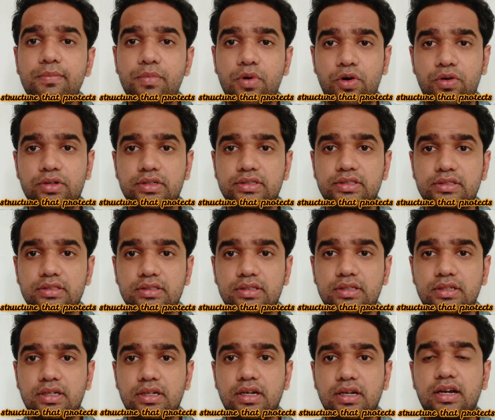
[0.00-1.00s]
bones
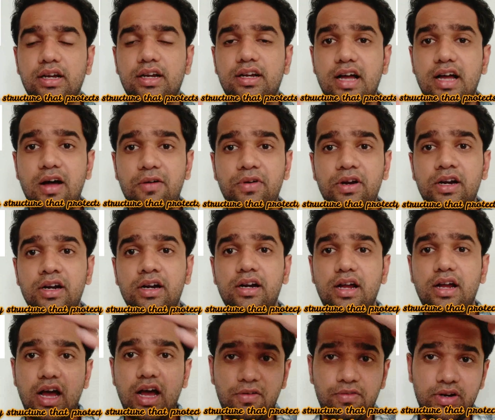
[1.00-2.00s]
cover
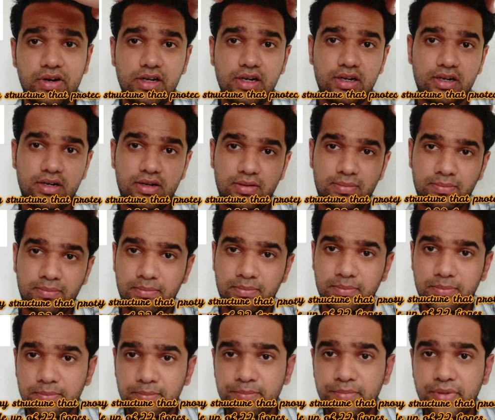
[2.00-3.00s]
our
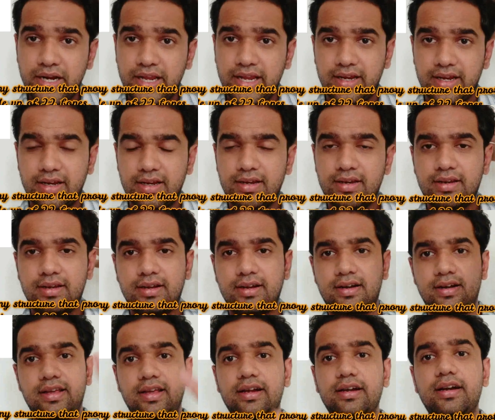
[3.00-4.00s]
brain.
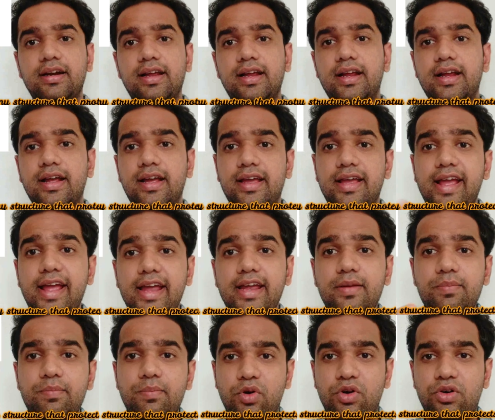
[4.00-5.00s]
Clear?
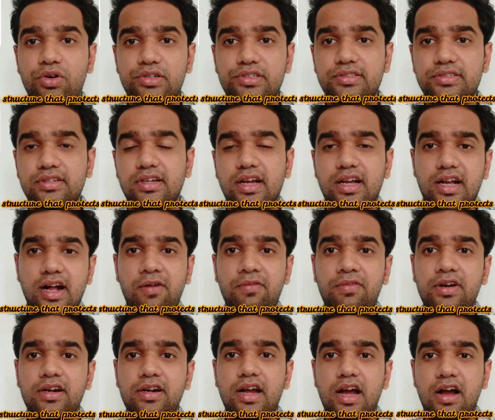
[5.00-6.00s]
8 bones
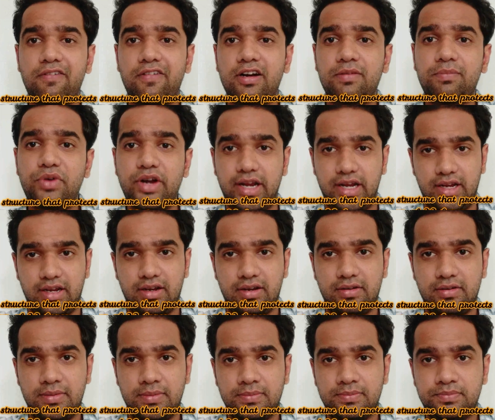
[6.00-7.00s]
cover our brain.
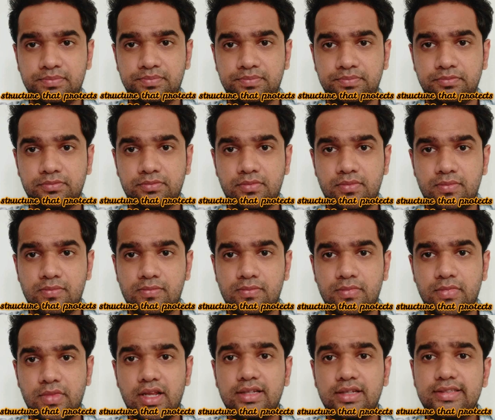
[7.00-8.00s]

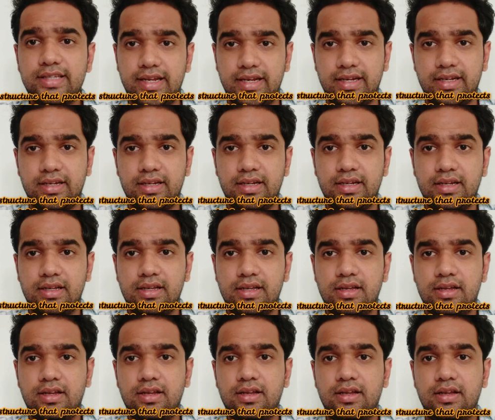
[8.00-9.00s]
Then,
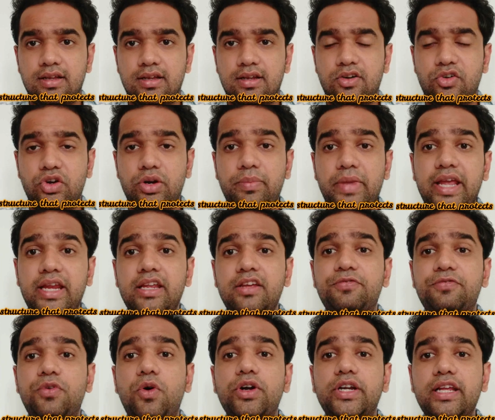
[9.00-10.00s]

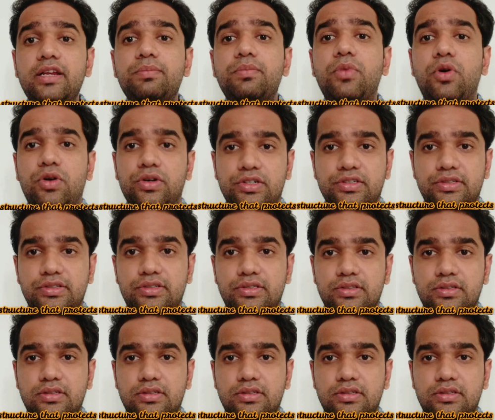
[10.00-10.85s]
remaining 14 bones.